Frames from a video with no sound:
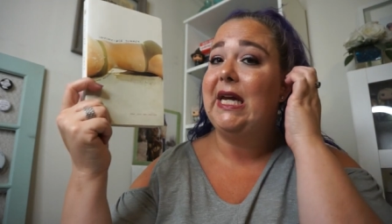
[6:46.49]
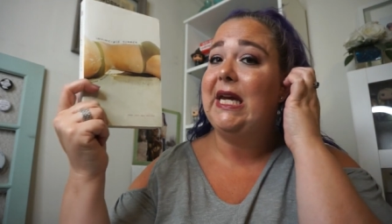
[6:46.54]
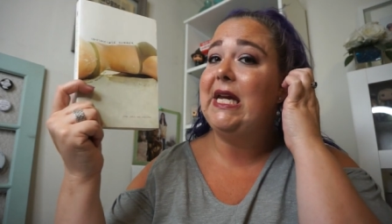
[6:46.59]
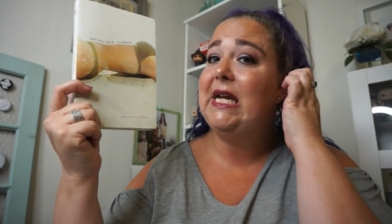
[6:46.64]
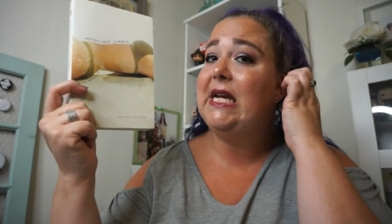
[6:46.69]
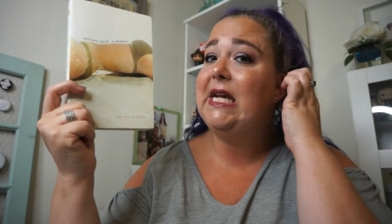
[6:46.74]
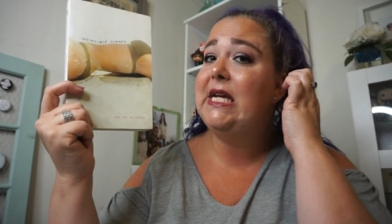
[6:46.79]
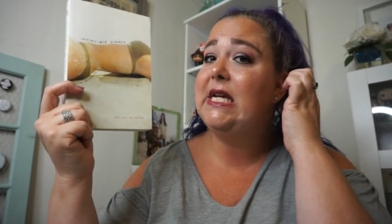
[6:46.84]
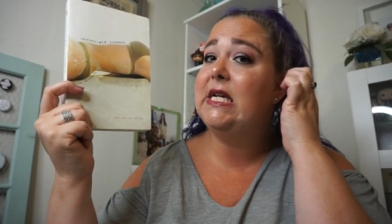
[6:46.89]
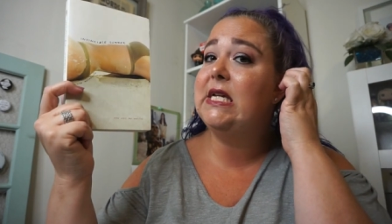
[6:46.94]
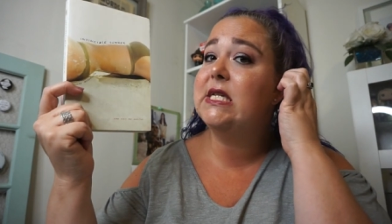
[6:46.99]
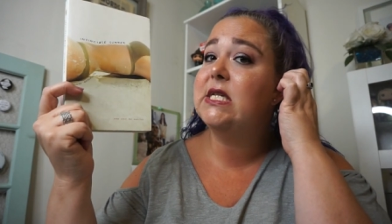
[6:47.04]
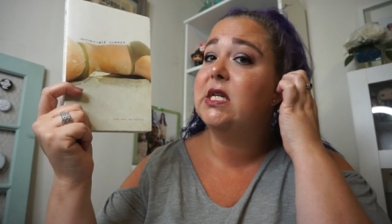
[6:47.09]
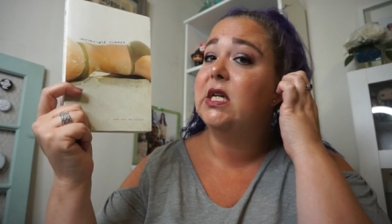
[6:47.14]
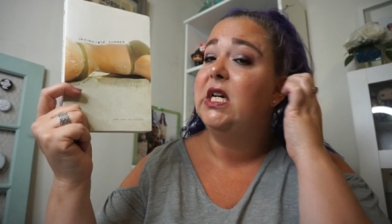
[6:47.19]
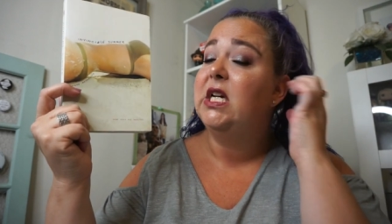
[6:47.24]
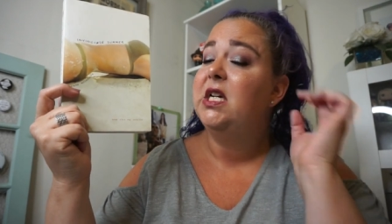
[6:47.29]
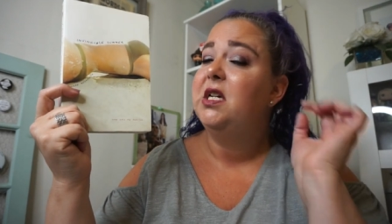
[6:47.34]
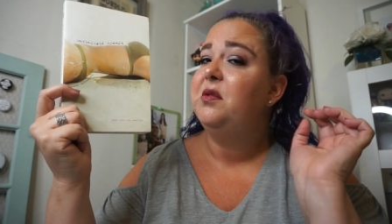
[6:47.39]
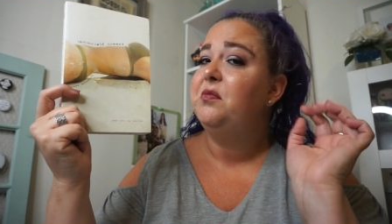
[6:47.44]
It
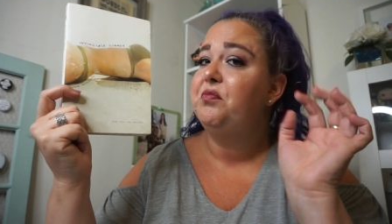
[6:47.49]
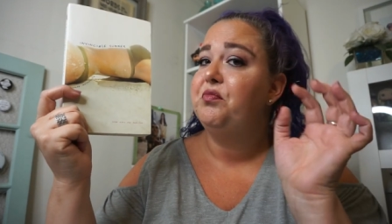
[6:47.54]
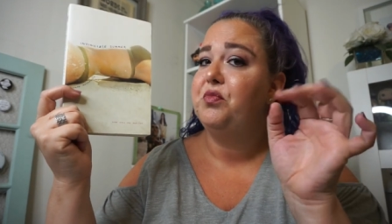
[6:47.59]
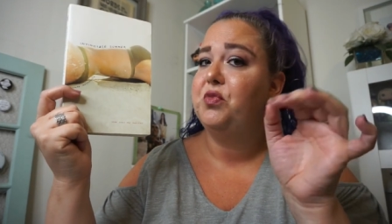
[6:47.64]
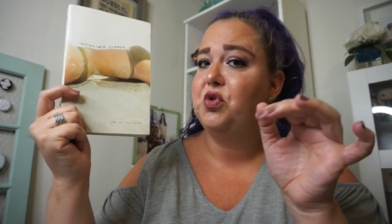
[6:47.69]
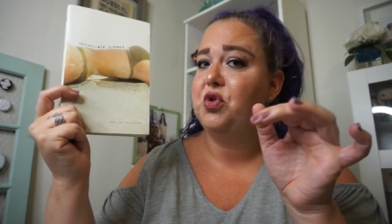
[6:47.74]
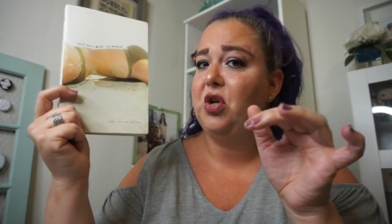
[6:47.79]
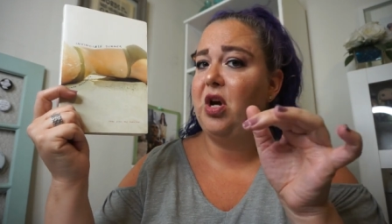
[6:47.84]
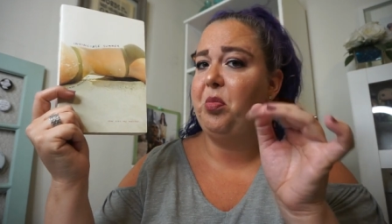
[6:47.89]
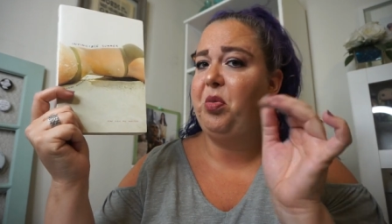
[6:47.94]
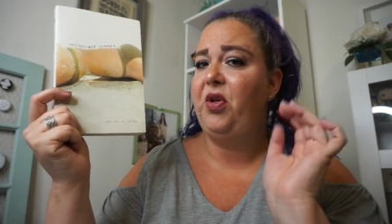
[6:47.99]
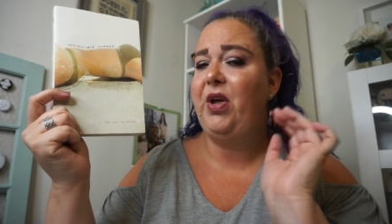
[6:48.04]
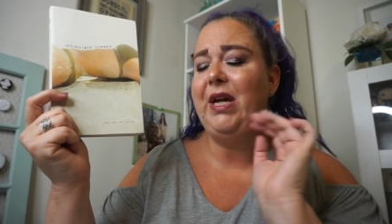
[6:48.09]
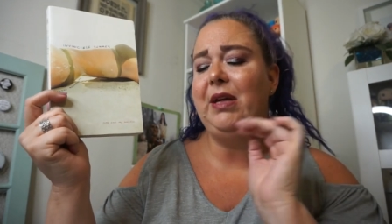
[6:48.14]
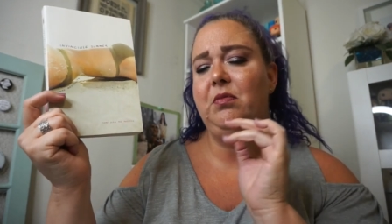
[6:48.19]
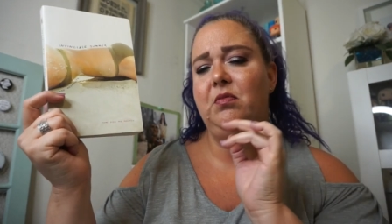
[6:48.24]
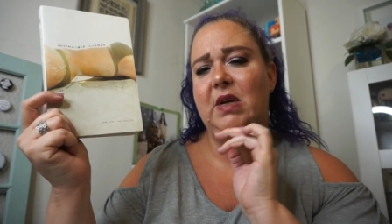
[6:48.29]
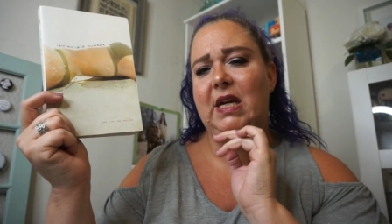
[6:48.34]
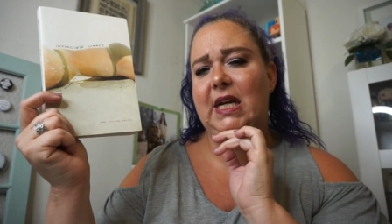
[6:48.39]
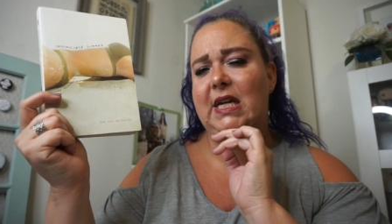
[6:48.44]
is
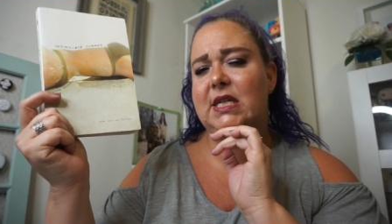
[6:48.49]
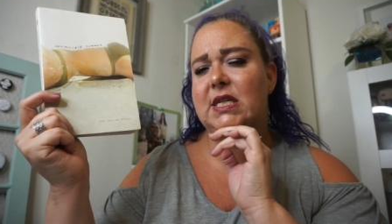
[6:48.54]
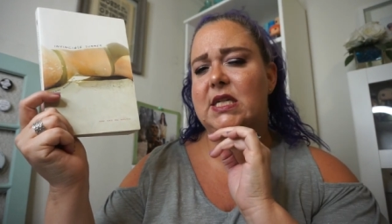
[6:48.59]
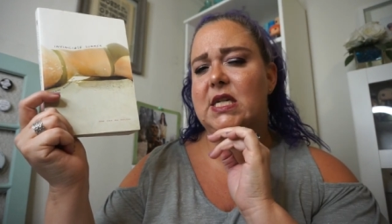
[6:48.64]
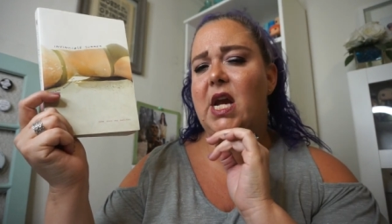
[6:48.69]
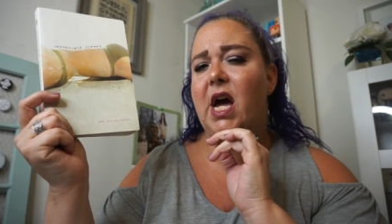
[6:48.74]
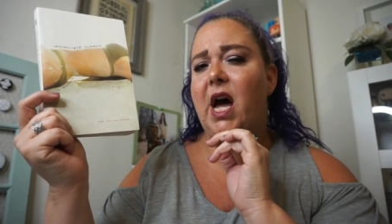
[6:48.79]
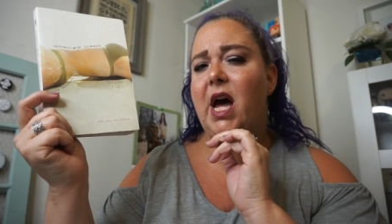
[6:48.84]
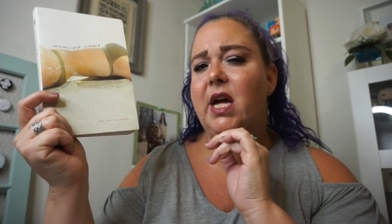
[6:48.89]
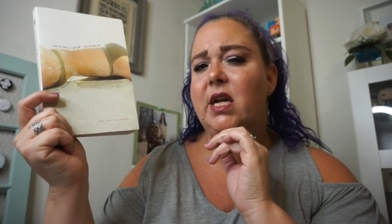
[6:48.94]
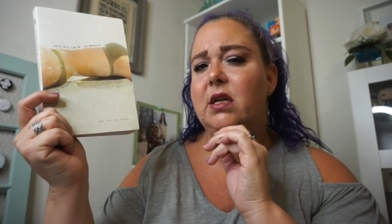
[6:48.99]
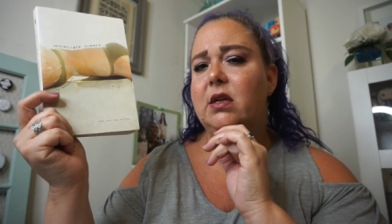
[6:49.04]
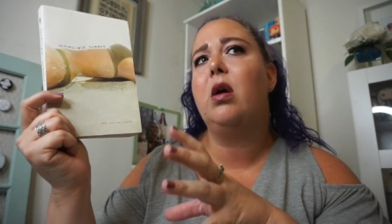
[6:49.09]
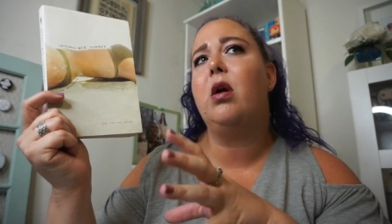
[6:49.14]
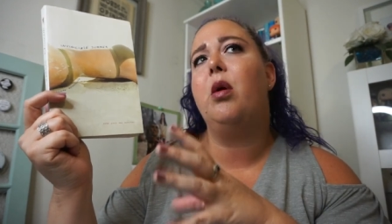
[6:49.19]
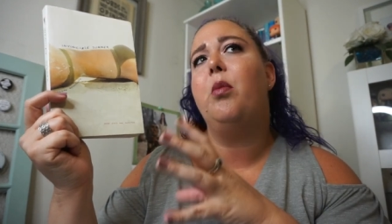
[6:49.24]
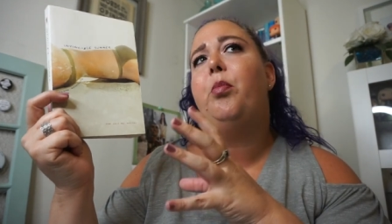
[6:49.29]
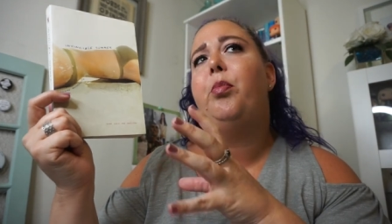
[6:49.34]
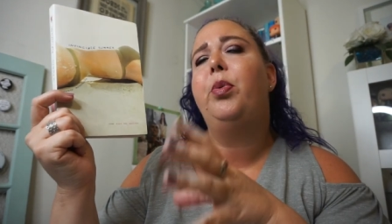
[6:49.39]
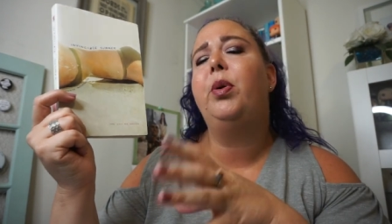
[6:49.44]
troubling. It's not
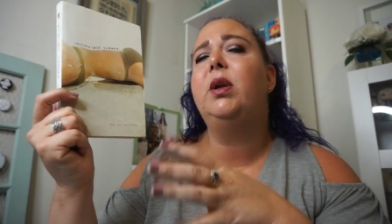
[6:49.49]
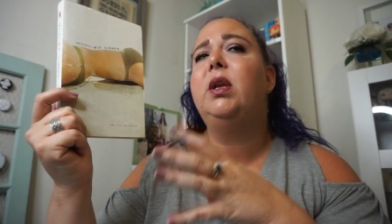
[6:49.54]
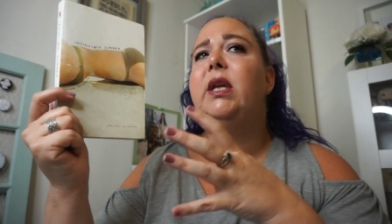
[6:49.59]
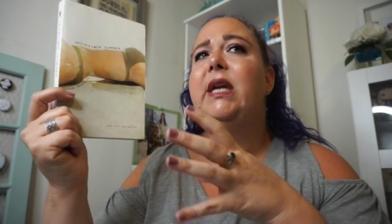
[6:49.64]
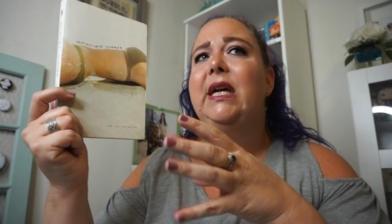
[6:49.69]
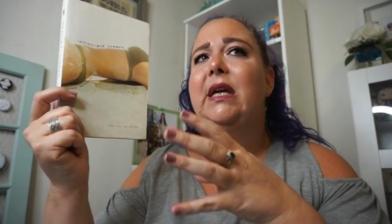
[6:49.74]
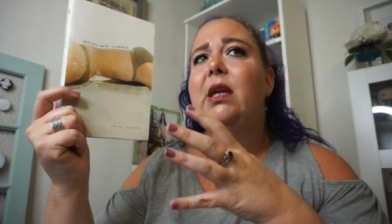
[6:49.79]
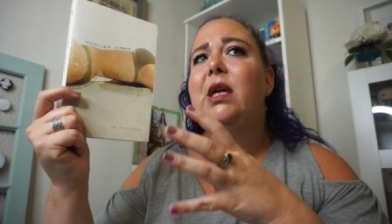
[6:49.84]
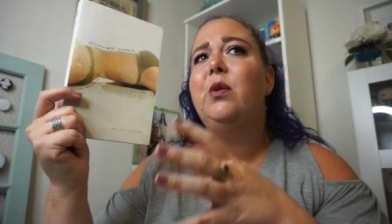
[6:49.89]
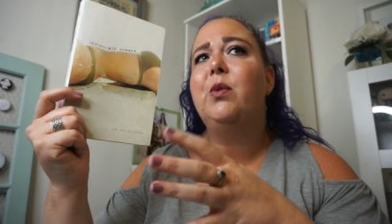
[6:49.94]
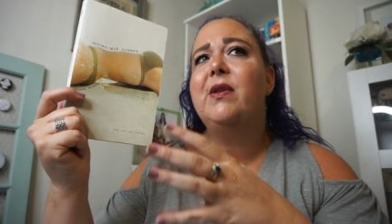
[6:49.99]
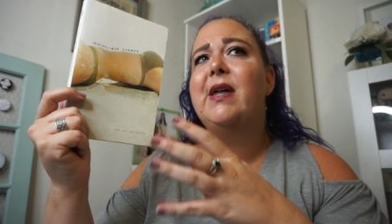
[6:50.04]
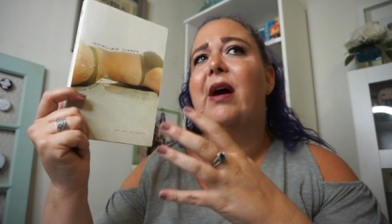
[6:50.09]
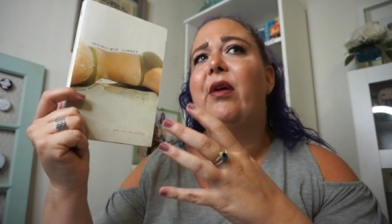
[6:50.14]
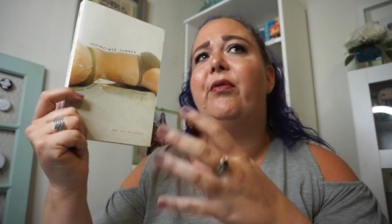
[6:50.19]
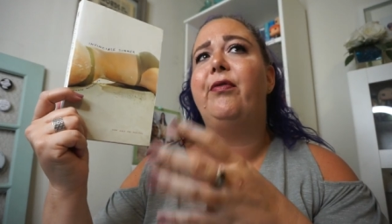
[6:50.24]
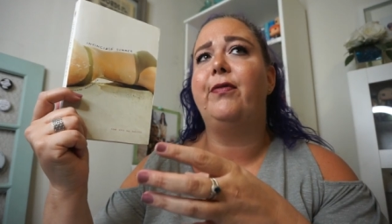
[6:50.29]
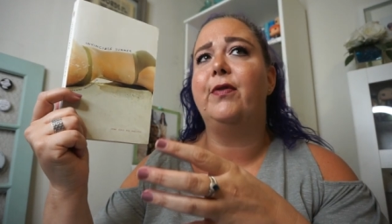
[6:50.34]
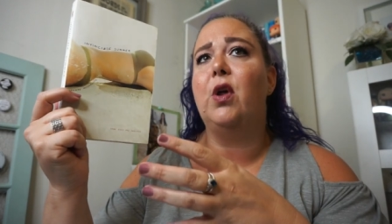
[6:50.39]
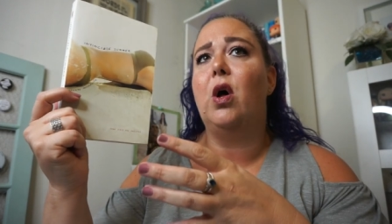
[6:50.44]
completely
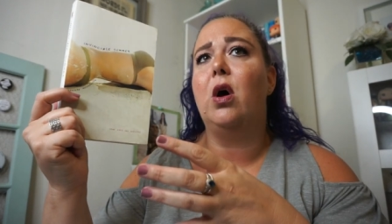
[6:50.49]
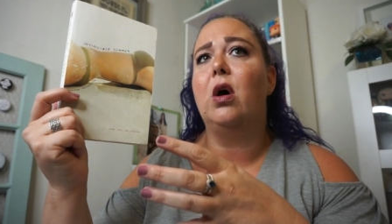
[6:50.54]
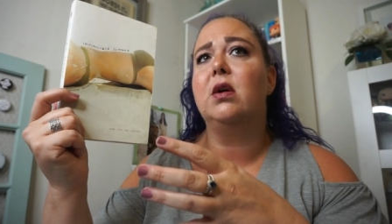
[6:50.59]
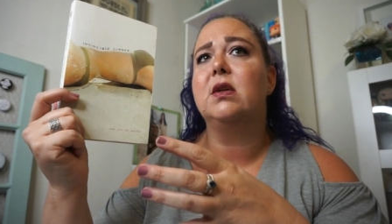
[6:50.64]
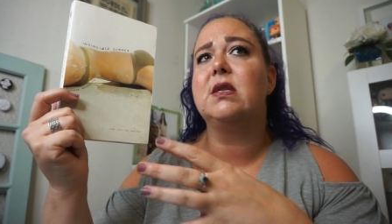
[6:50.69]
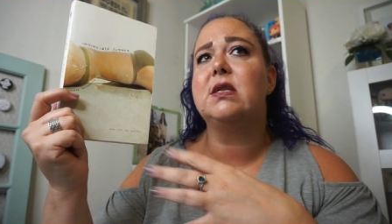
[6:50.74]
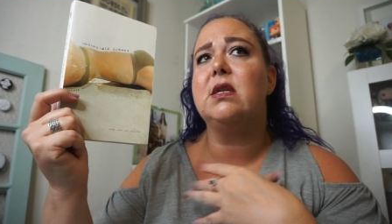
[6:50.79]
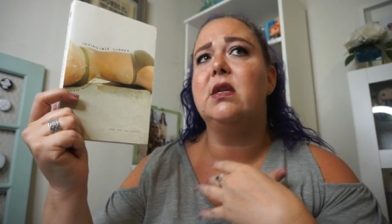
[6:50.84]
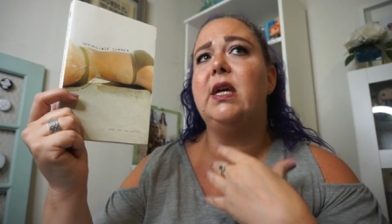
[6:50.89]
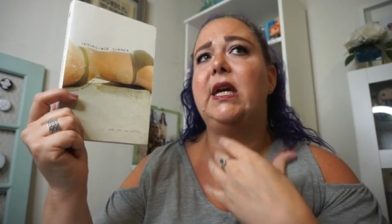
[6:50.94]
without flaws.